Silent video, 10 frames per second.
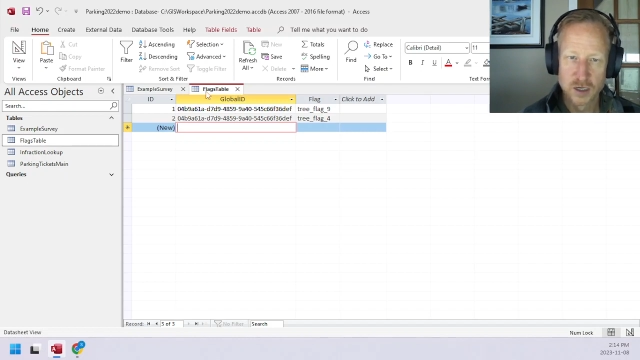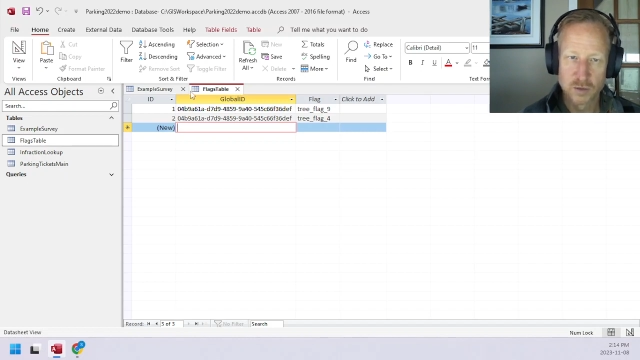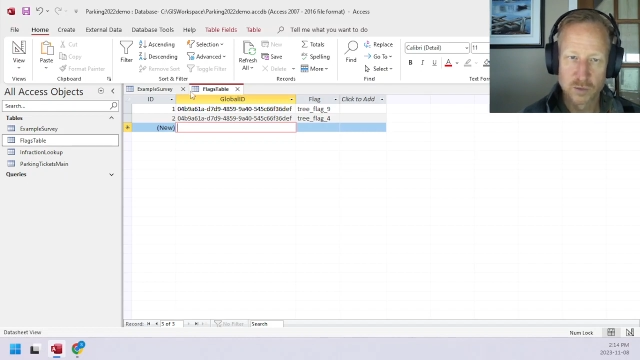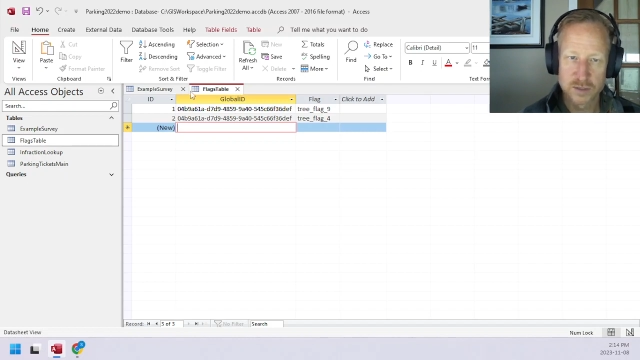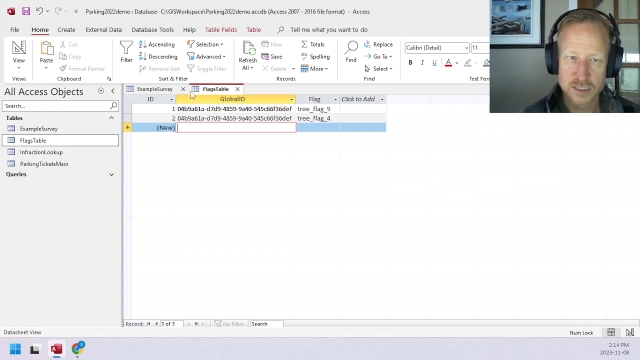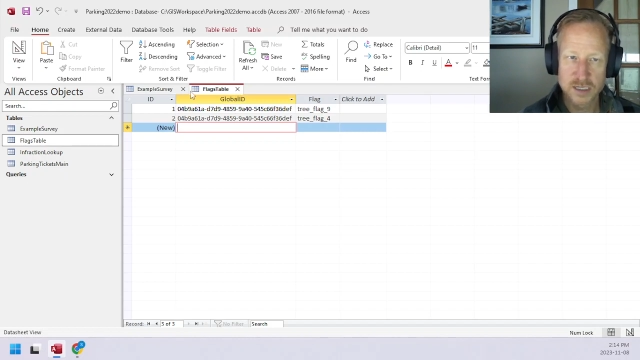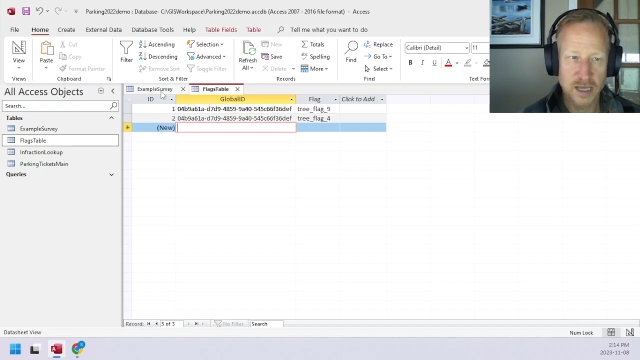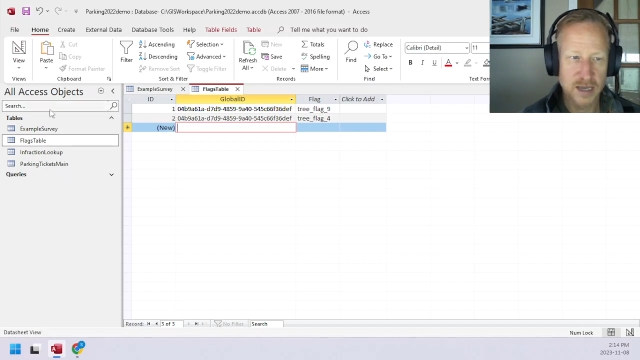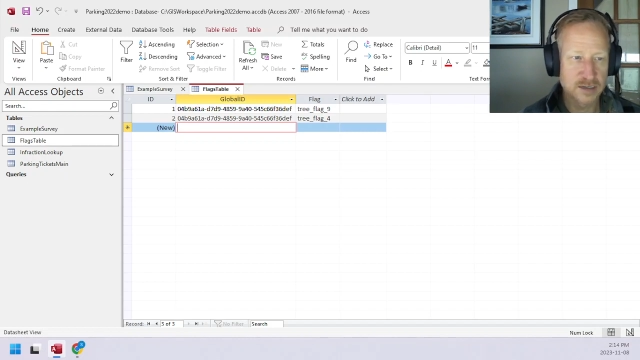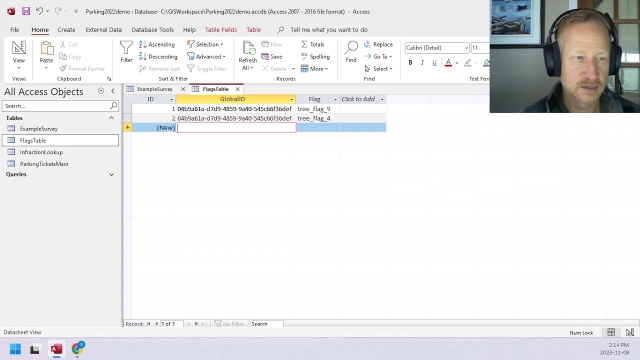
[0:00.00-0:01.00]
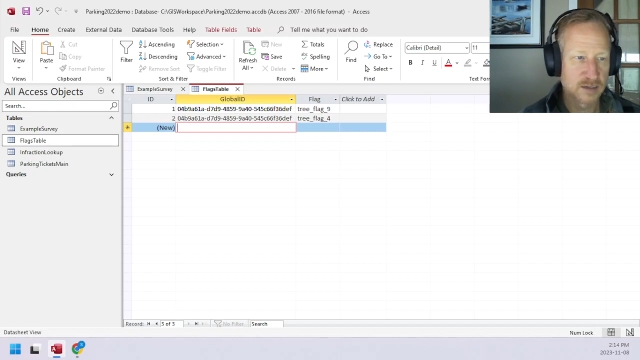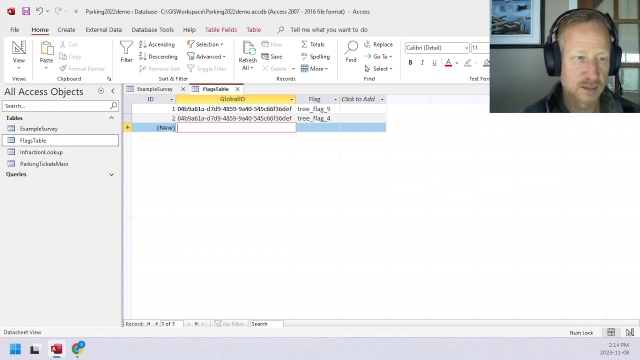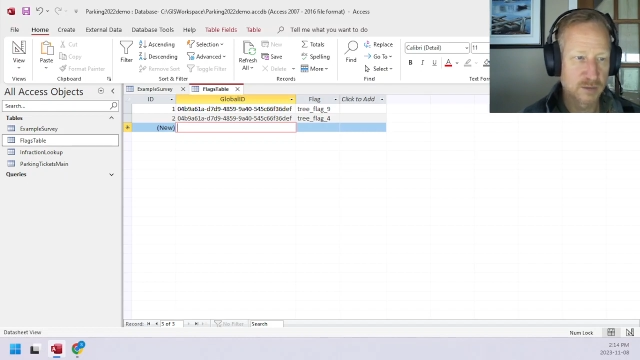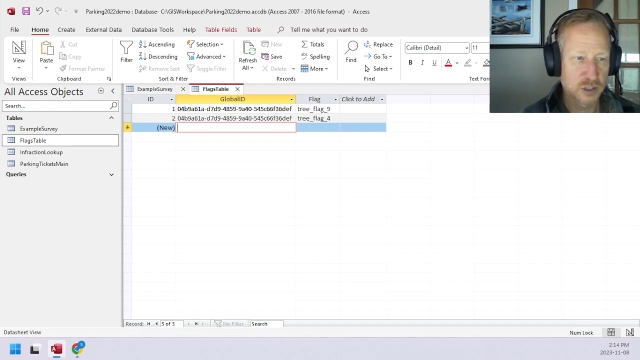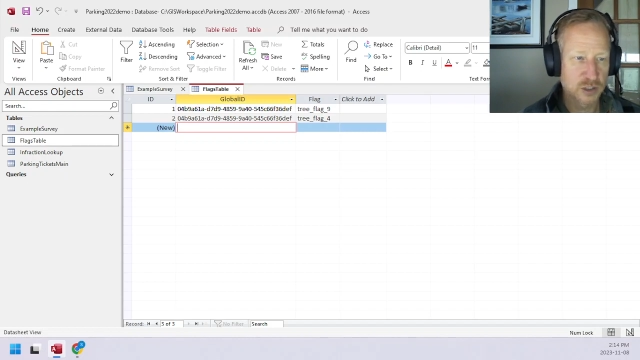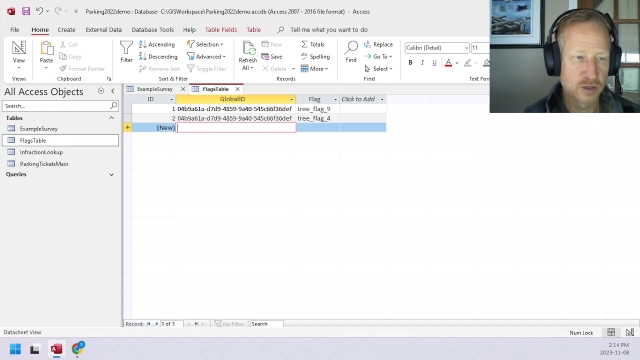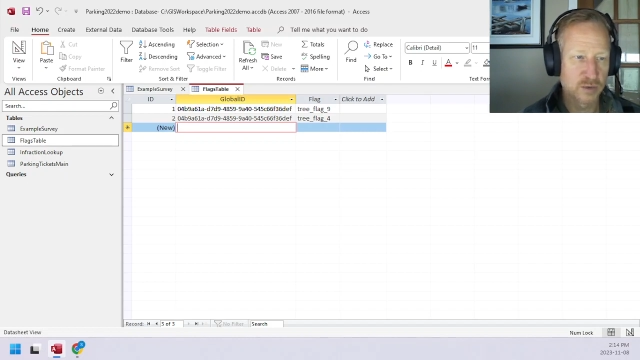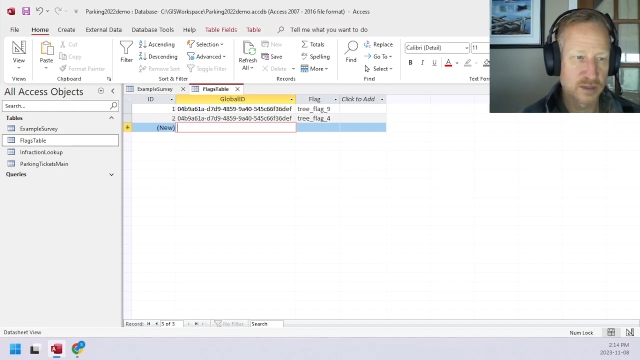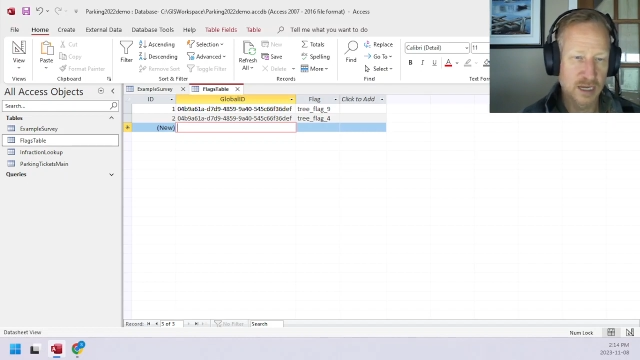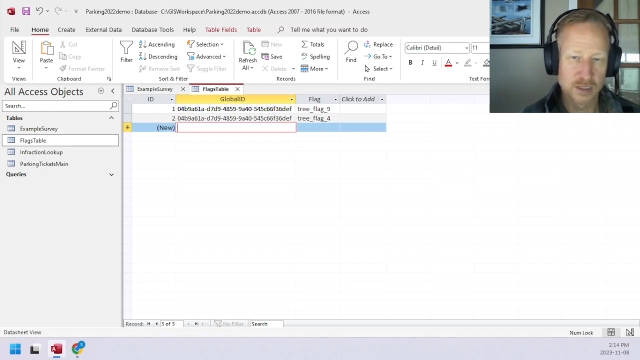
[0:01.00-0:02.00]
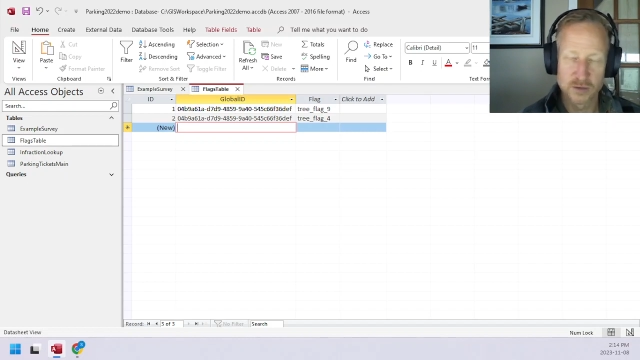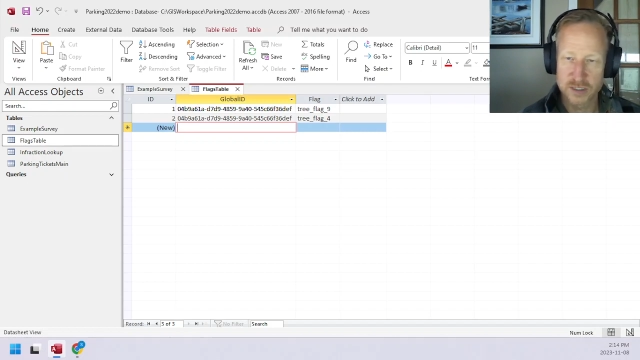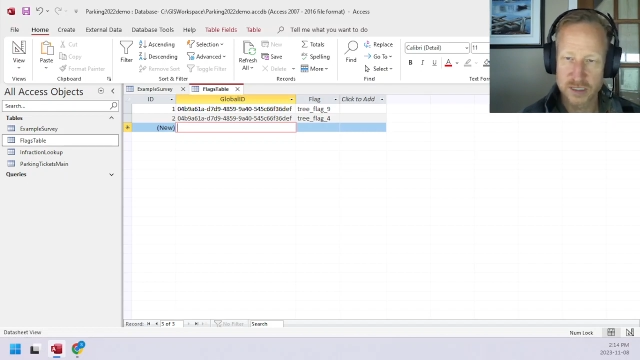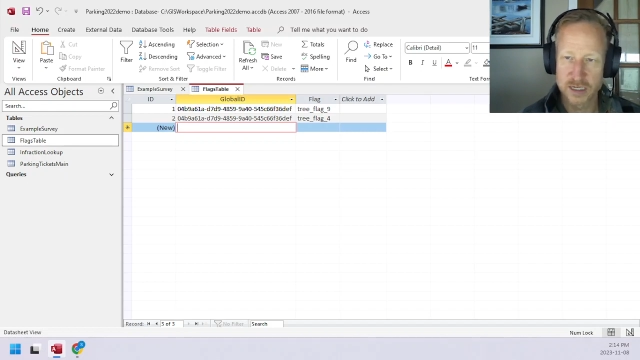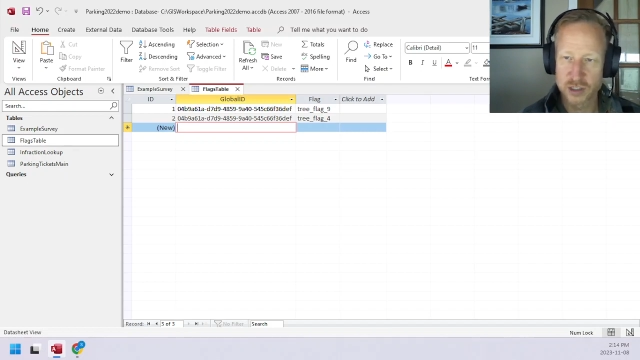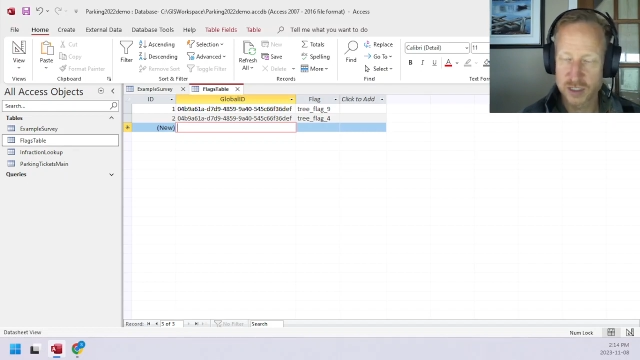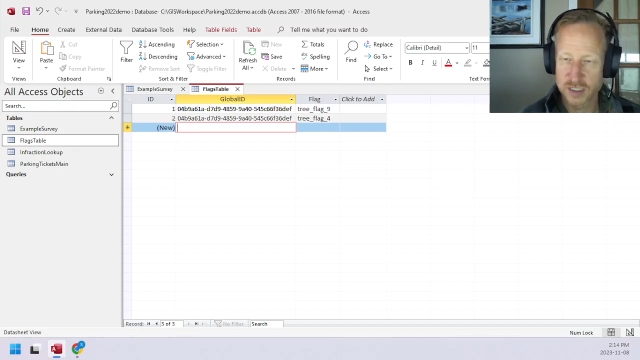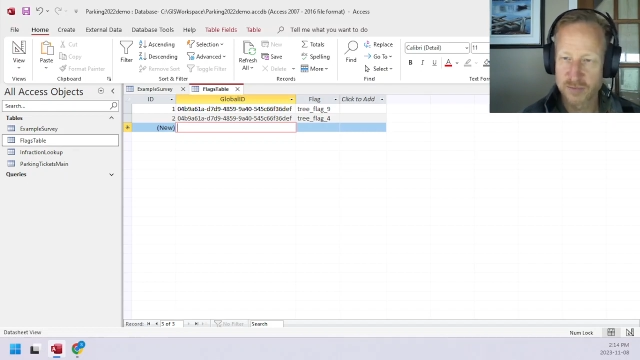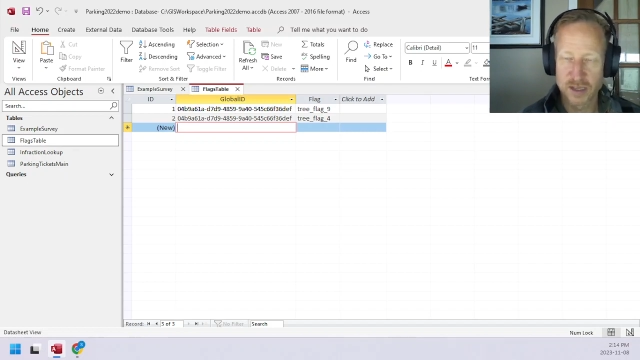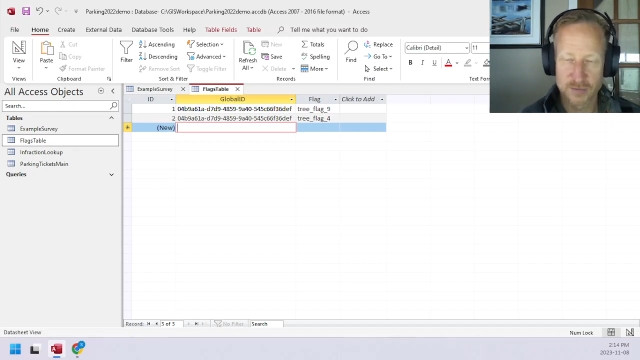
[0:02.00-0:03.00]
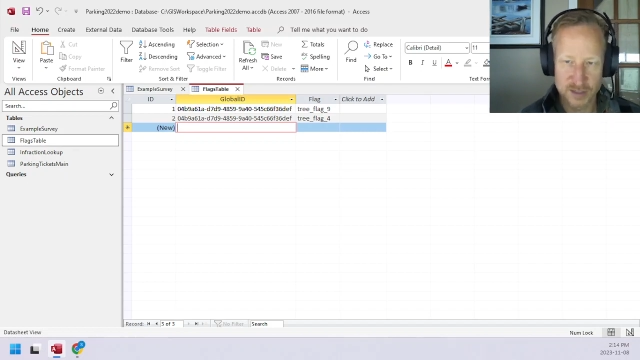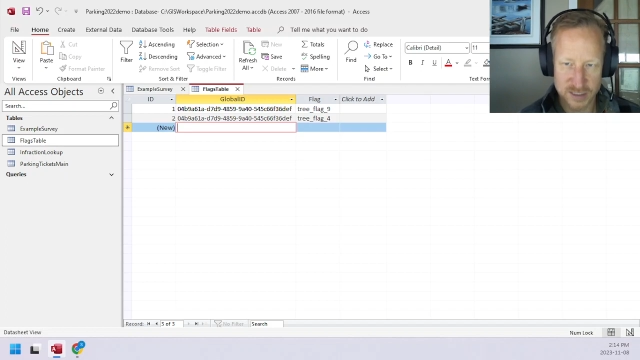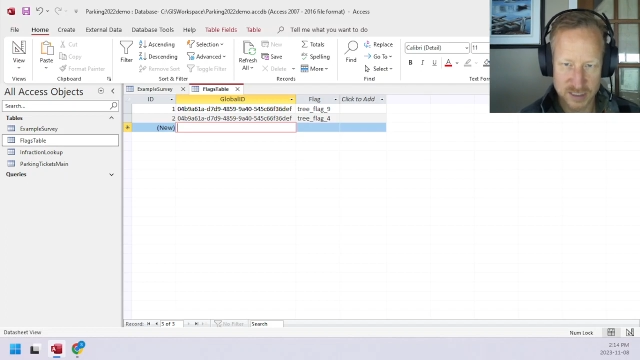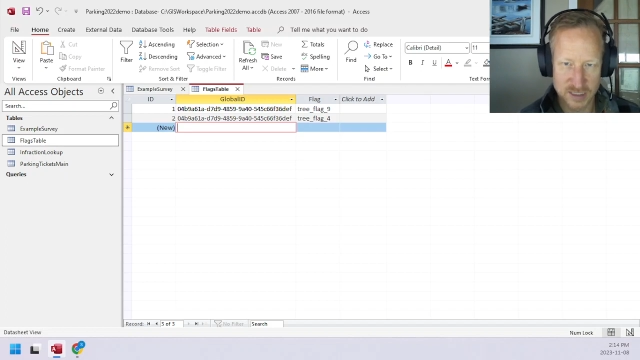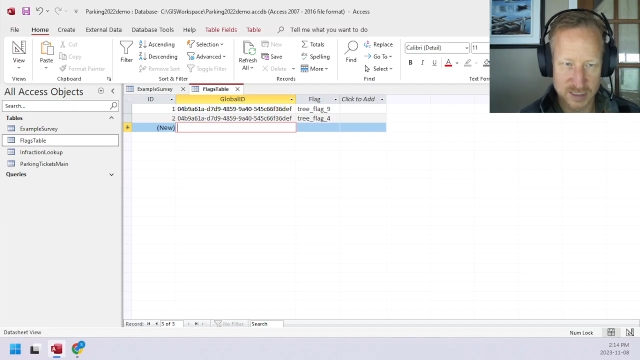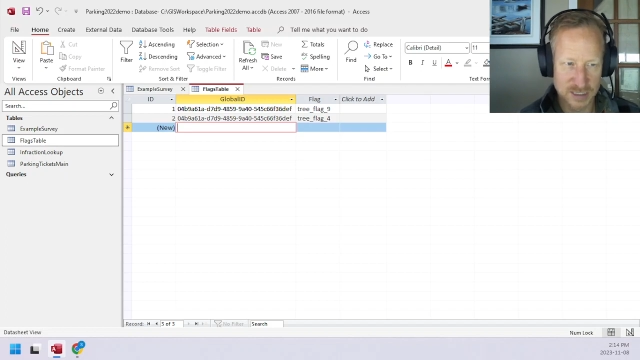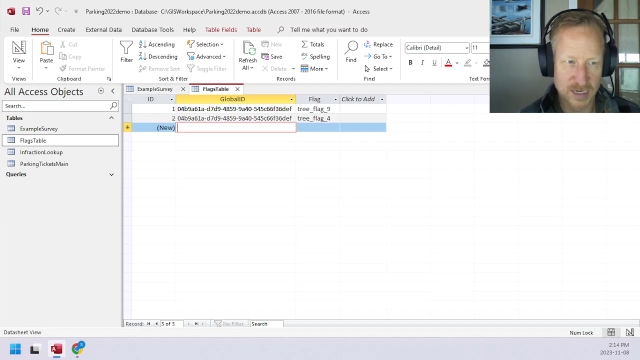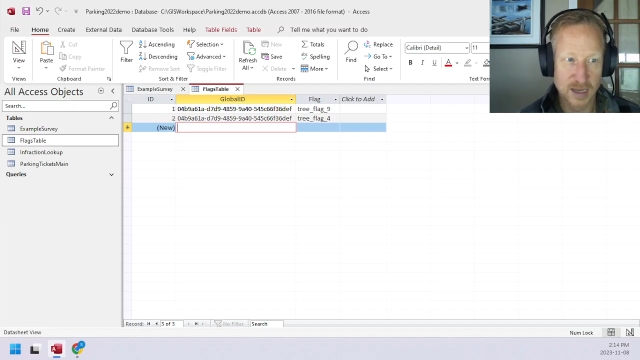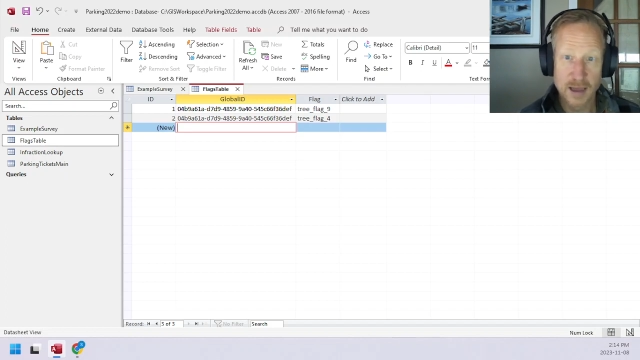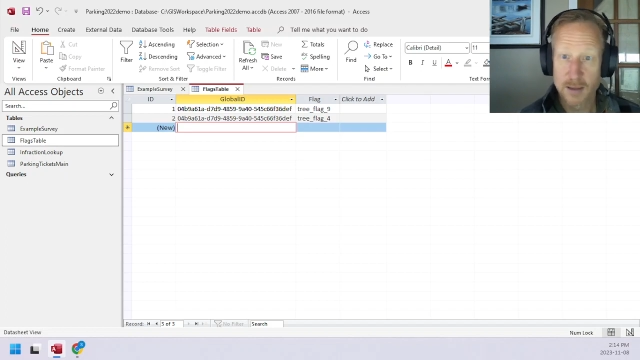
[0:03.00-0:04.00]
we'll see that. Let me show you what that looks like just to be able to see the data